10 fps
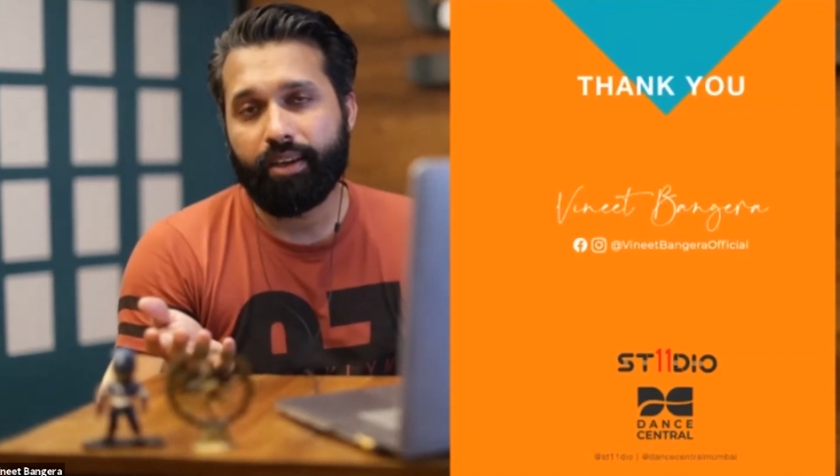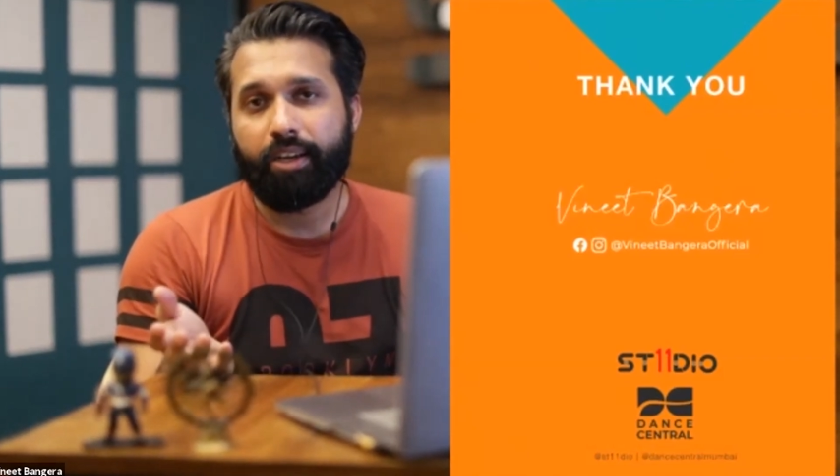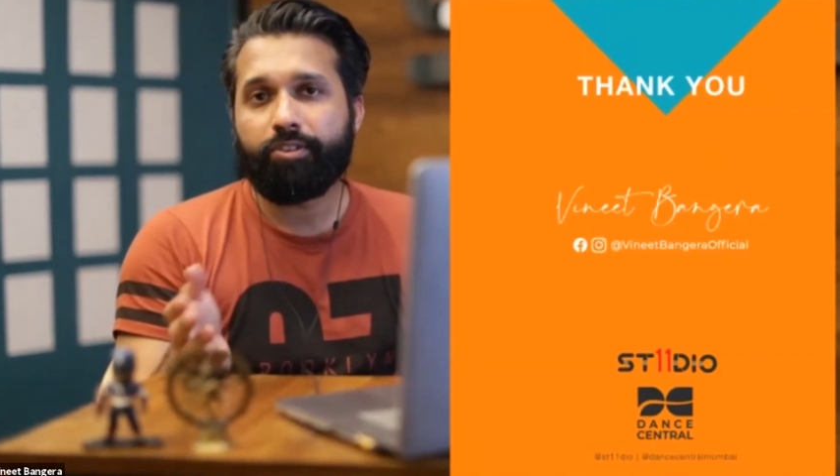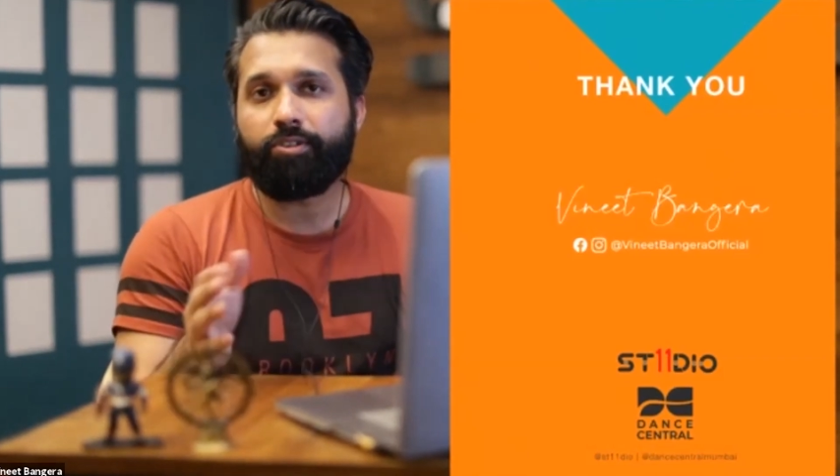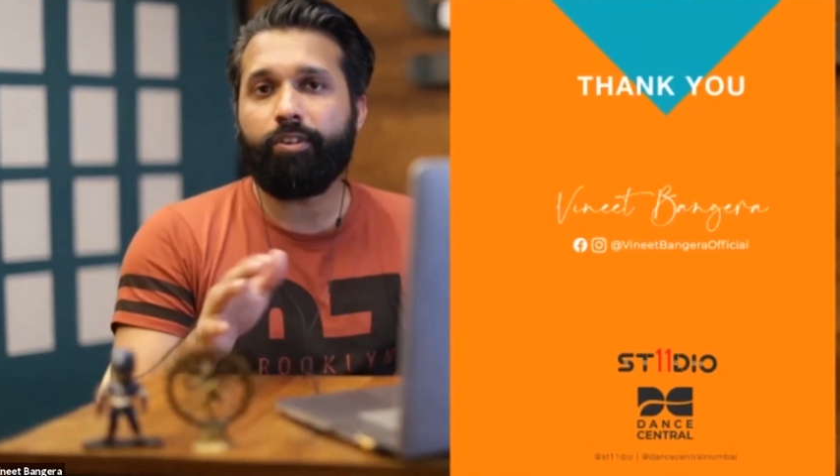
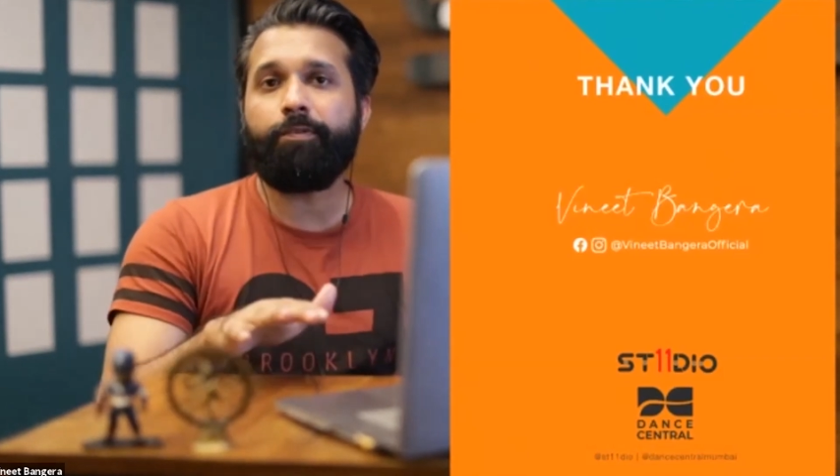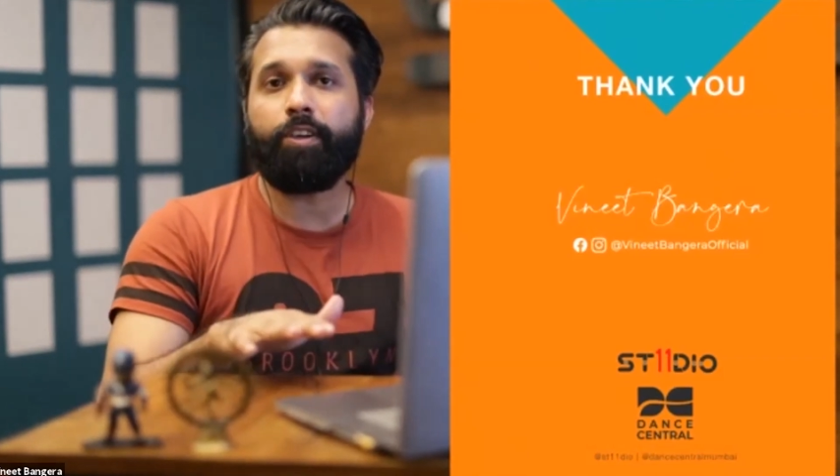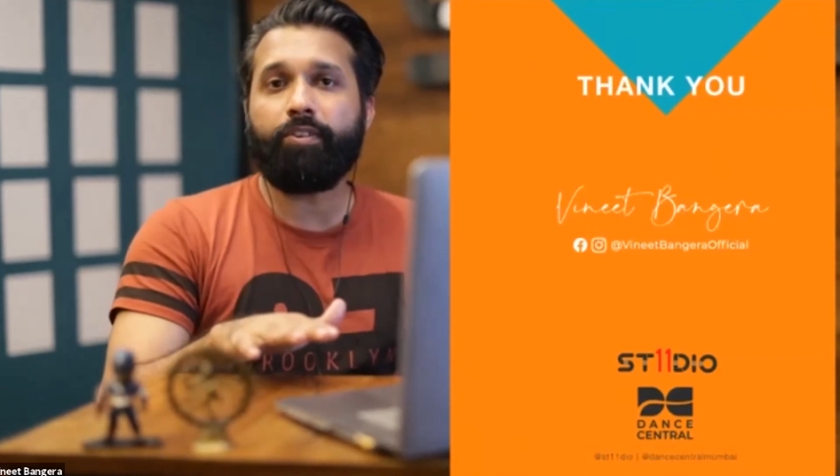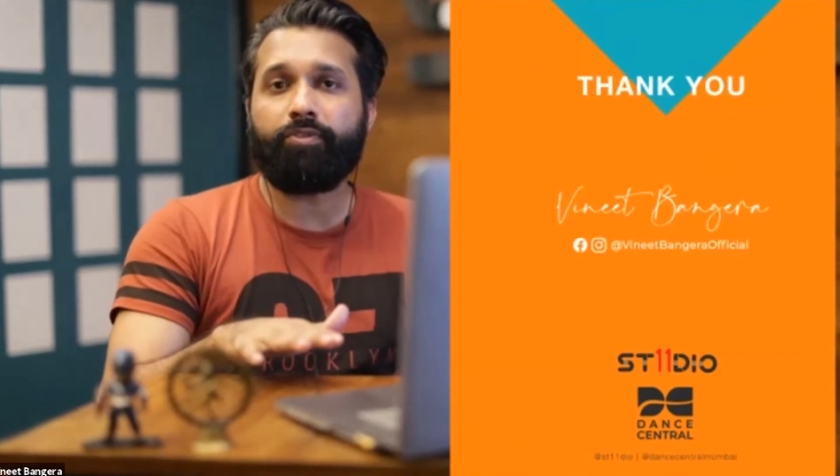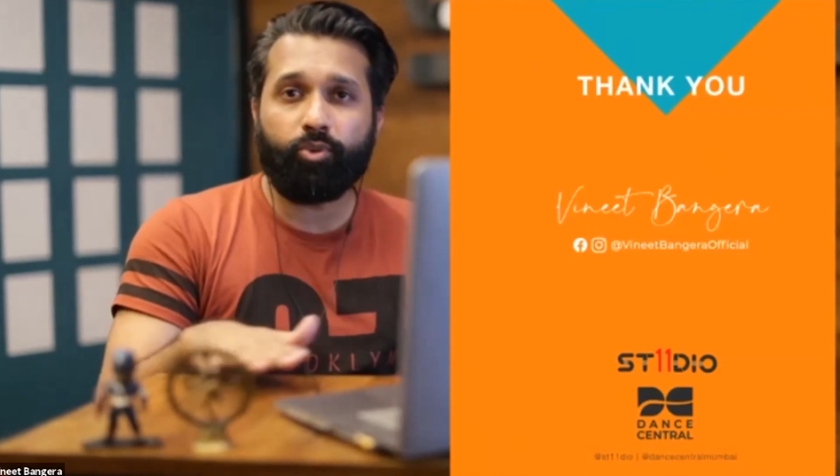So
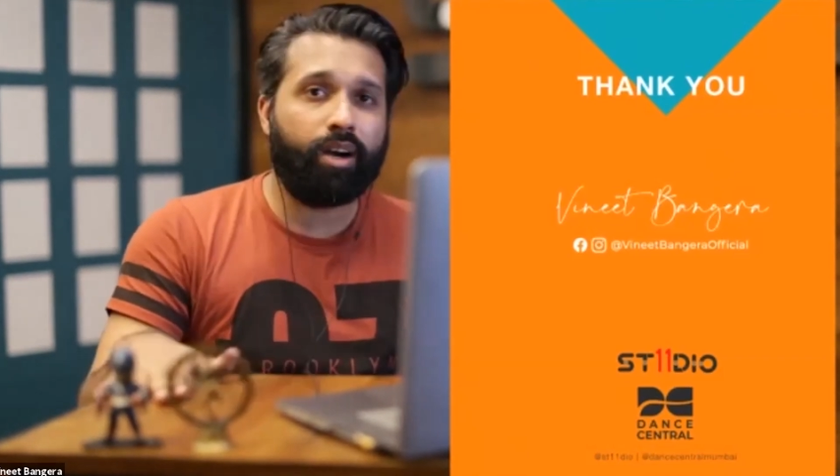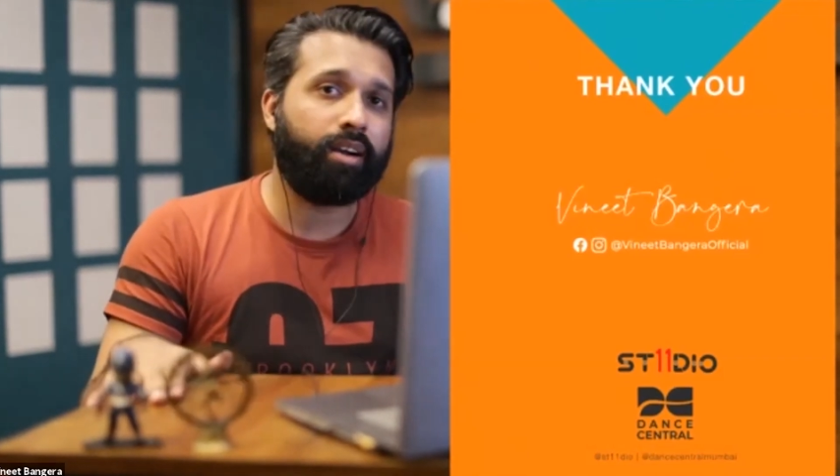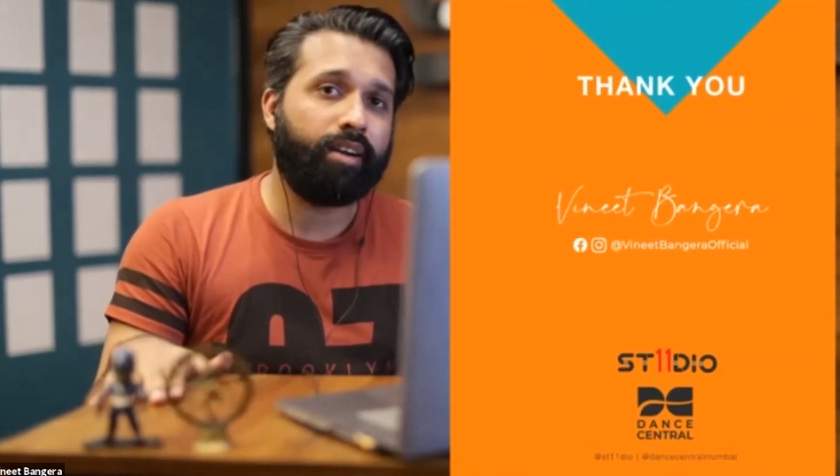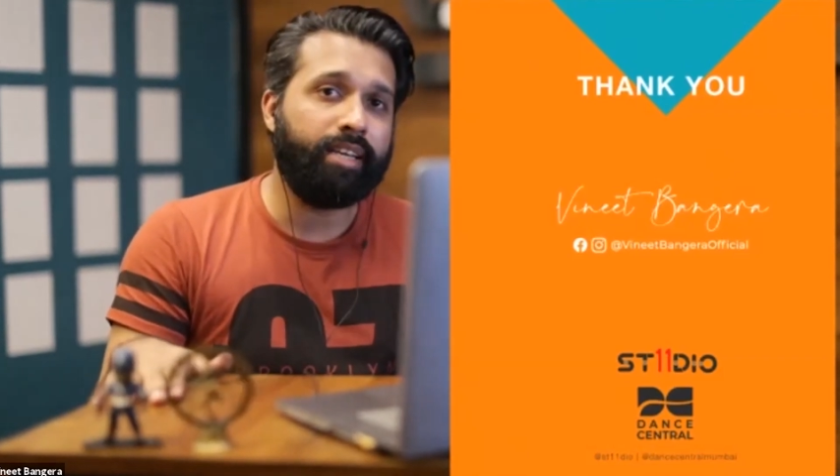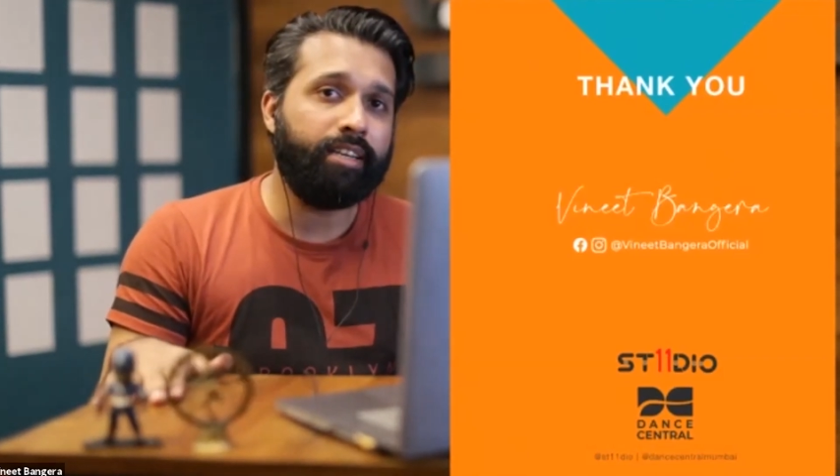if you
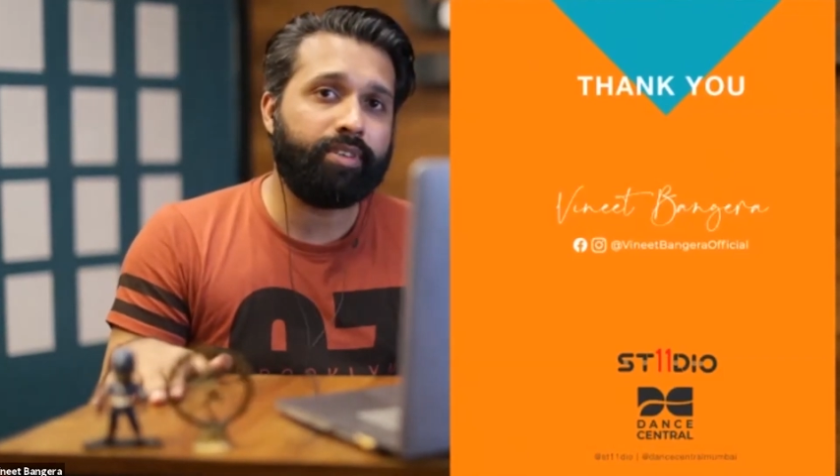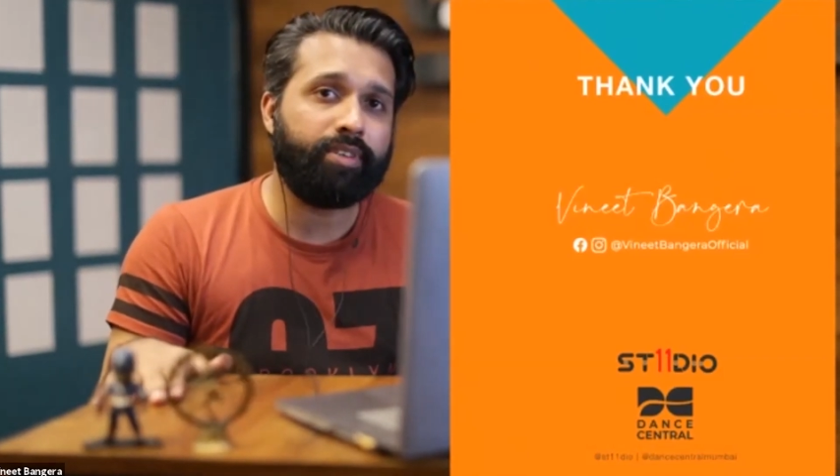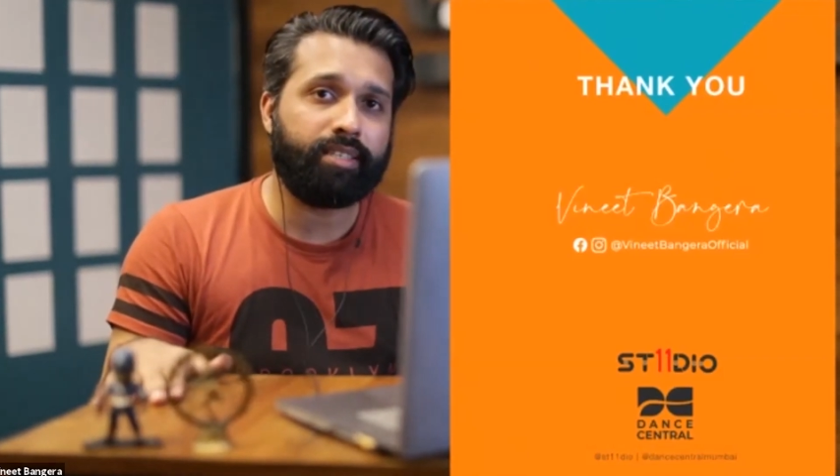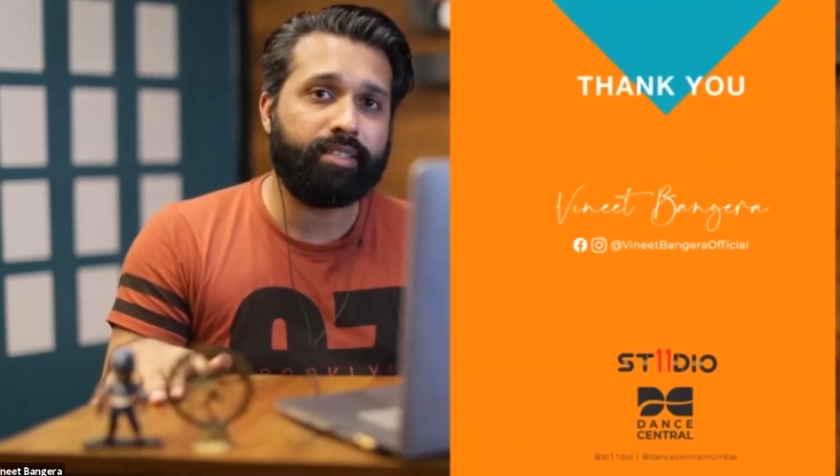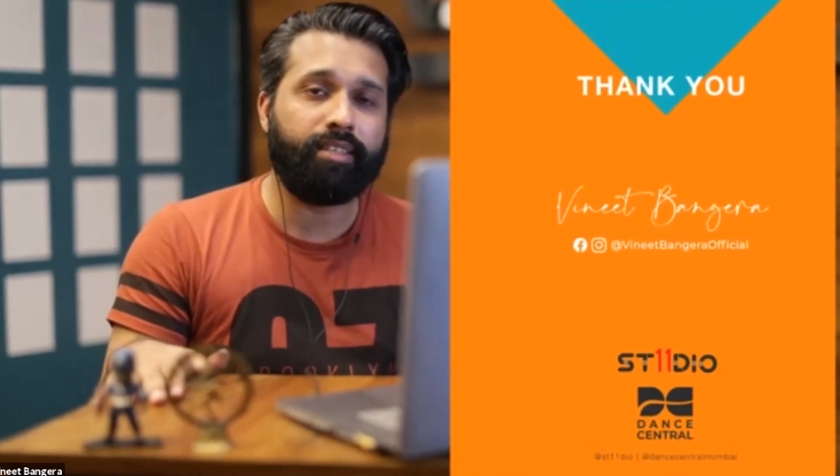are
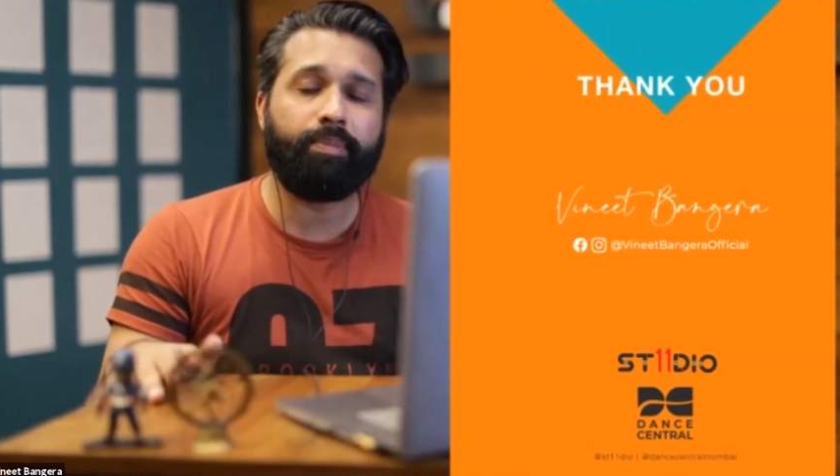interested,